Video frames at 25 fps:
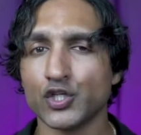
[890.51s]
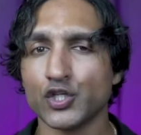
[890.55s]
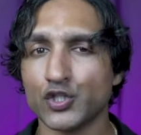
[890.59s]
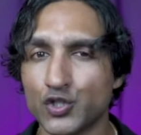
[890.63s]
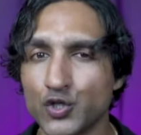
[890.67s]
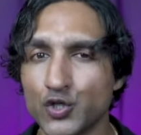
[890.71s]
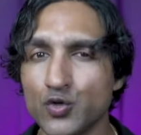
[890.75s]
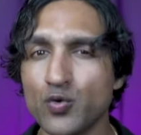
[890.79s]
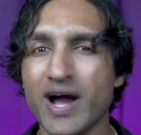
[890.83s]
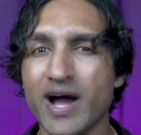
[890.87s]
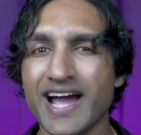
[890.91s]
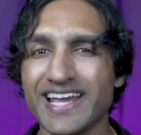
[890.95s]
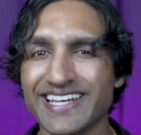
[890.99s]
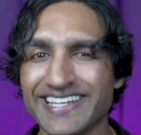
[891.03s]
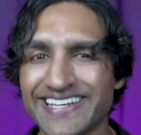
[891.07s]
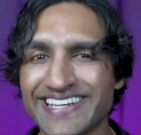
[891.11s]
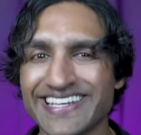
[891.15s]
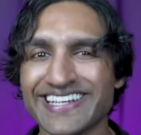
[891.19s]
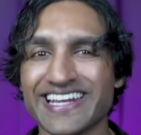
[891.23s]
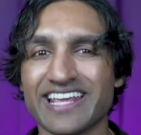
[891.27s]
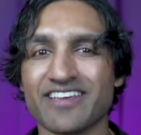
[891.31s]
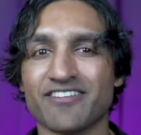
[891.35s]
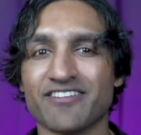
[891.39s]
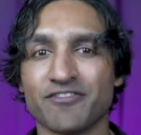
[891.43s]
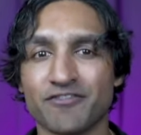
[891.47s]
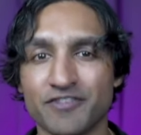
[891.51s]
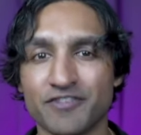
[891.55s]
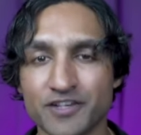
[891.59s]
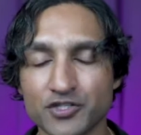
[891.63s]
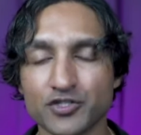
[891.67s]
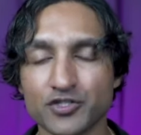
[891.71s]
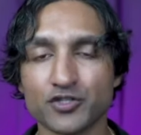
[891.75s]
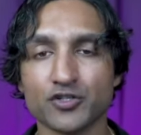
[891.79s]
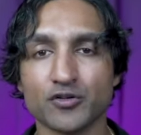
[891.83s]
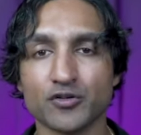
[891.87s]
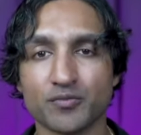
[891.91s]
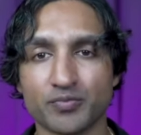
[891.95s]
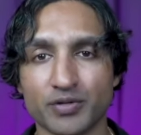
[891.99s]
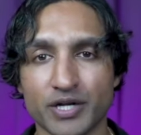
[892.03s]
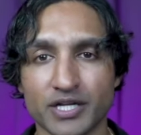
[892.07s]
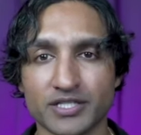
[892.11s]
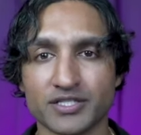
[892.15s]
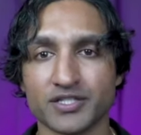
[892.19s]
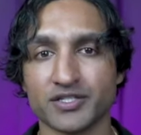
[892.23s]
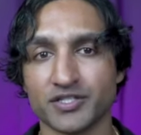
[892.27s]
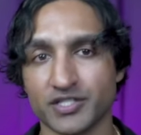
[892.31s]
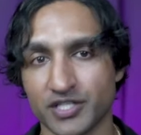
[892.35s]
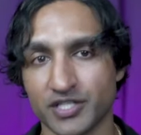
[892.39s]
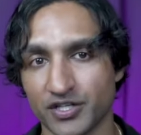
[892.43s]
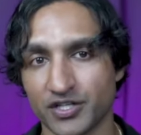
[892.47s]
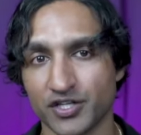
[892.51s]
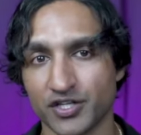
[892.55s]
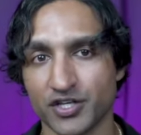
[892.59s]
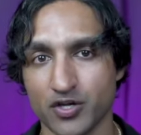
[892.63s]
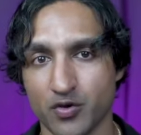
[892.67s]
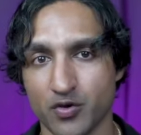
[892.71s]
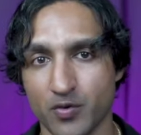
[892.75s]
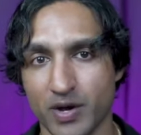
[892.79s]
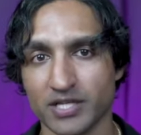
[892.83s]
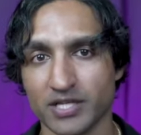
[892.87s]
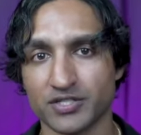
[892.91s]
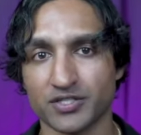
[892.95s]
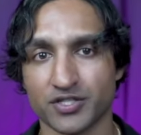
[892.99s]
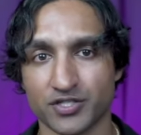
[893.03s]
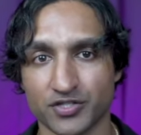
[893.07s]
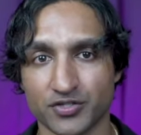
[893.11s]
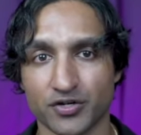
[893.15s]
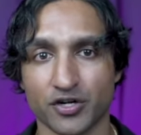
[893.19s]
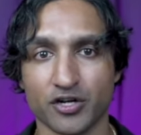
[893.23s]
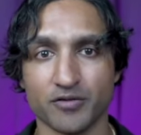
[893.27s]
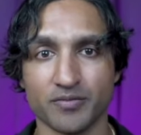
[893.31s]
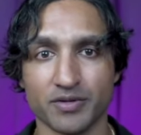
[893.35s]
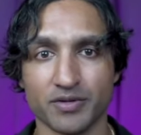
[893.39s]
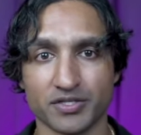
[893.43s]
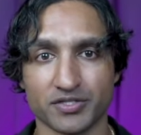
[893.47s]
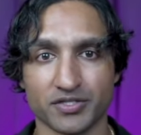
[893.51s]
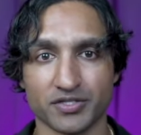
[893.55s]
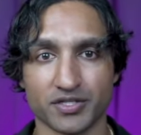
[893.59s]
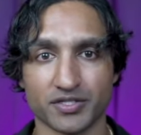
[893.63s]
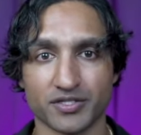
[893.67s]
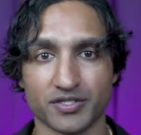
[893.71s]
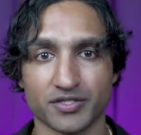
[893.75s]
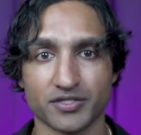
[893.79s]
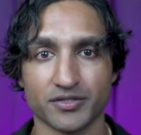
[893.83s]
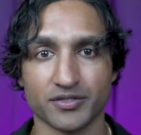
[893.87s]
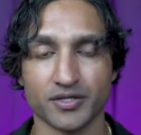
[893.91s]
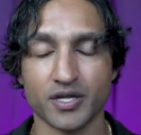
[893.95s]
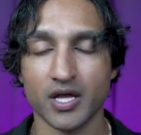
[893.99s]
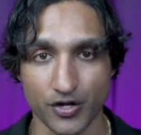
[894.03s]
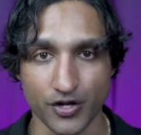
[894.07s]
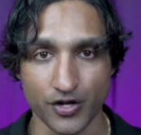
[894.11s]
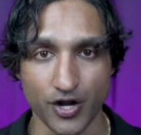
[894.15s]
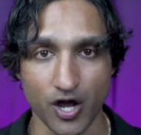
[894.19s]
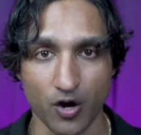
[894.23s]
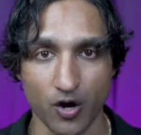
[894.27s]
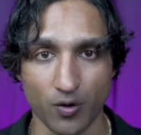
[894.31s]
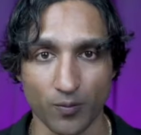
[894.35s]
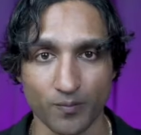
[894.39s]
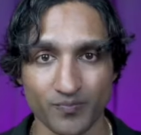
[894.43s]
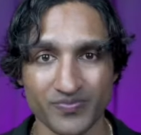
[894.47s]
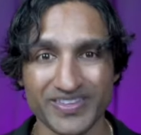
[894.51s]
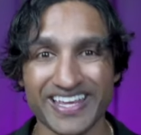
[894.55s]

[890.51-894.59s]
Do I need a physical presence in the US to start a business? No.